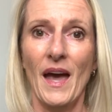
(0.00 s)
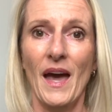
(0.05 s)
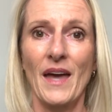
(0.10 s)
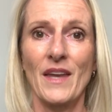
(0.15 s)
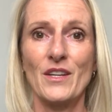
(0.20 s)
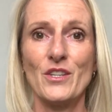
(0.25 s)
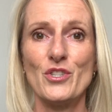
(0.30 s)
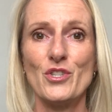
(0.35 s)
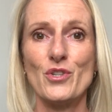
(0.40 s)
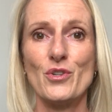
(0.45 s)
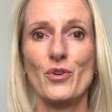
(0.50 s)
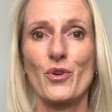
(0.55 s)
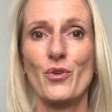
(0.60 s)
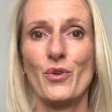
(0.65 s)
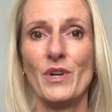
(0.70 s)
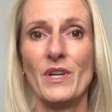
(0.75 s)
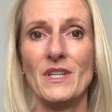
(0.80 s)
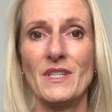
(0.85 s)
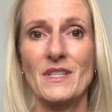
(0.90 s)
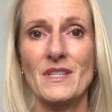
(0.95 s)
And as you're
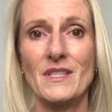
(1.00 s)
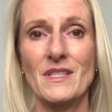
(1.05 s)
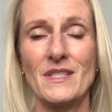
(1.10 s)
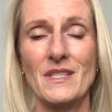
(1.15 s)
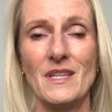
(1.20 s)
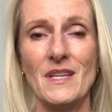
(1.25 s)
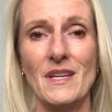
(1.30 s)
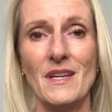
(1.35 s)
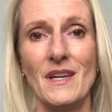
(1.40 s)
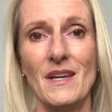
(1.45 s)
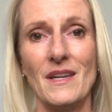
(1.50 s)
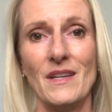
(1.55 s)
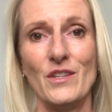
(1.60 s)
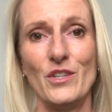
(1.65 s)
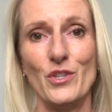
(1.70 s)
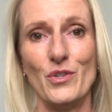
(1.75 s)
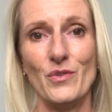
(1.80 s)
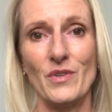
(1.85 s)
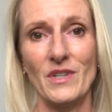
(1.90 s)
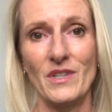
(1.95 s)
going to see in
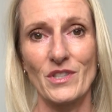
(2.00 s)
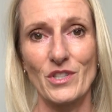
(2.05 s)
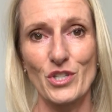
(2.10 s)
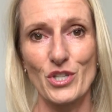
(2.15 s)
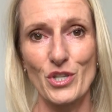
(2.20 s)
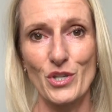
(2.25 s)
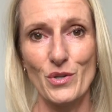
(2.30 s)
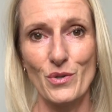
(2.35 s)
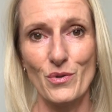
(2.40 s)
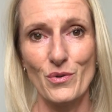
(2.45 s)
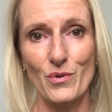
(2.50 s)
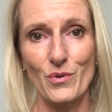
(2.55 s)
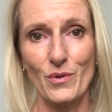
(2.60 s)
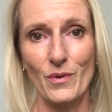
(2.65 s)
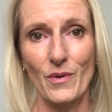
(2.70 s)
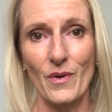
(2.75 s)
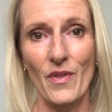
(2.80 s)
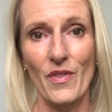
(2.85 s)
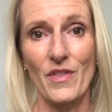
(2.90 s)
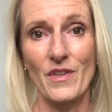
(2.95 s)
Unit 2,
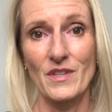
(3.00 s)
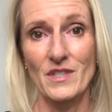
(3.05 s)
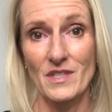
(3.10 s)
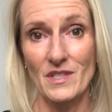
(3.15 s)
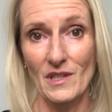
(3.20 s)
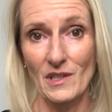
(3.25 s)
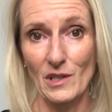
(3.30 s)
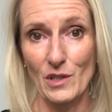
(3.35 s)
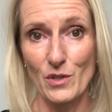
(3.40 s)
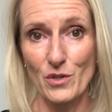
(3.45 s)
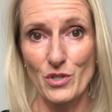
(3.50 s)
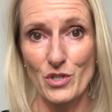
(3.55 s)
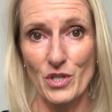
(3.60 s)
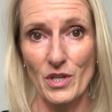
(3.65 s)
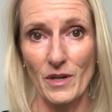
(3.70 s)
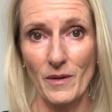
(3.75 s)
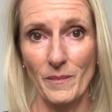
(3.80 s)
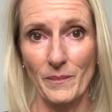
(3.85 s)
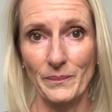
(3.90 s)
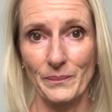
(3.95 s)
the
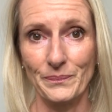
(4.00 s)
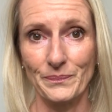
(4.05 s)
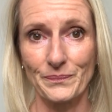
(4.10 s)
solution,